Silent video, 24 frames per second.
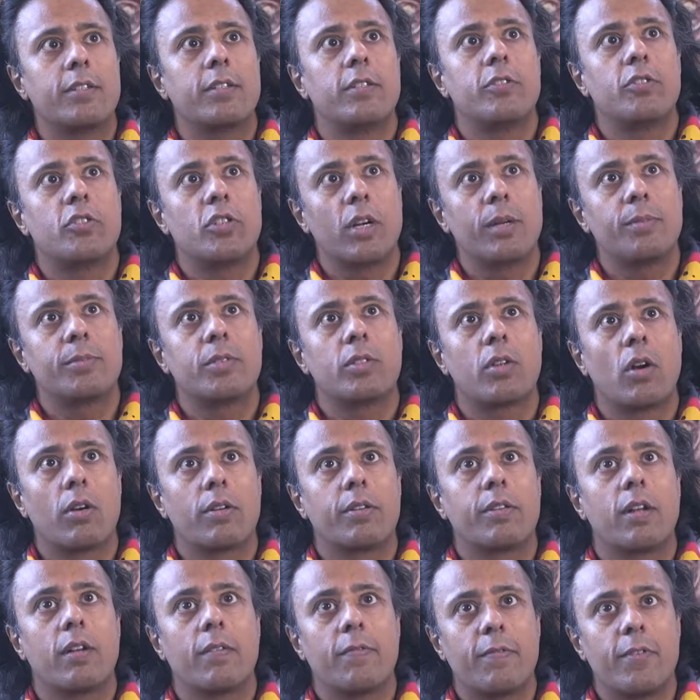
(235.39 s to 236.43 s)
to
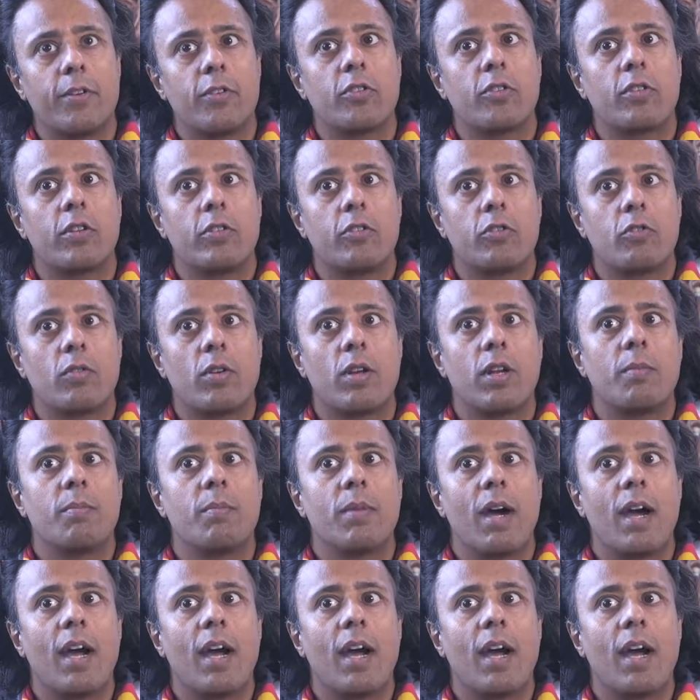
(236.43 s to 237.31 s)
jumpstart their vision and dream?